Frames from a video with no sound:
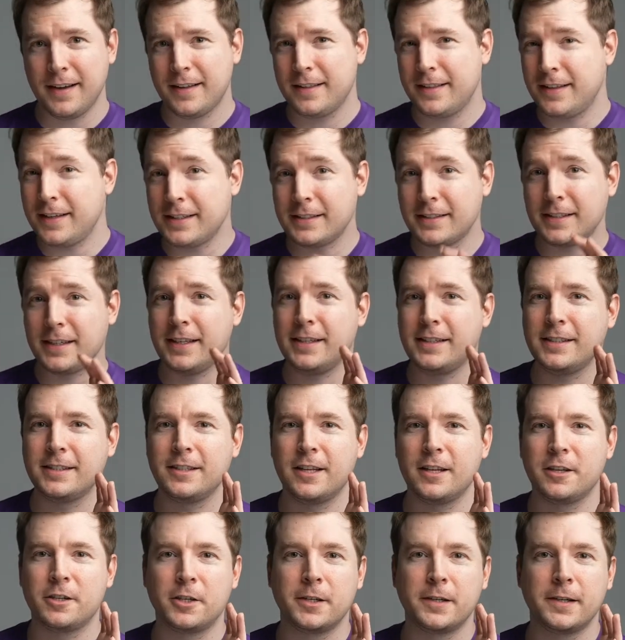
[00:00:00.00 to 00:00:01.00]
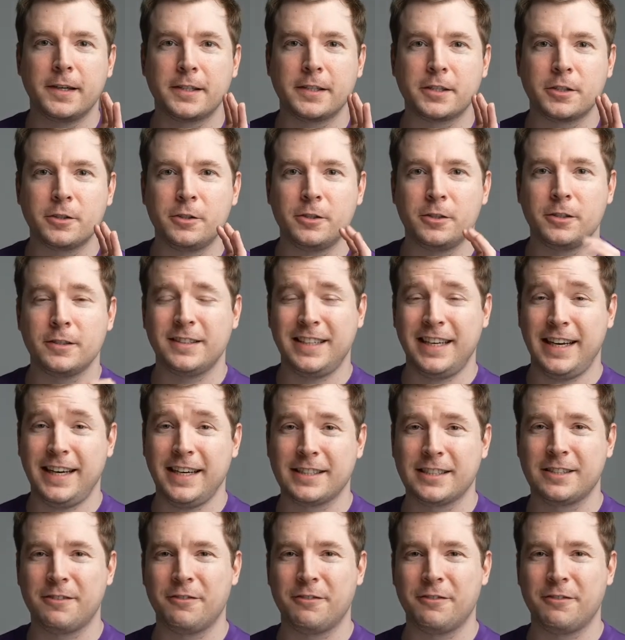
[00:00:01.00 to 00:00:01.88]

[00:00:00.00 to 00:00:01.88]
This is the traditional text,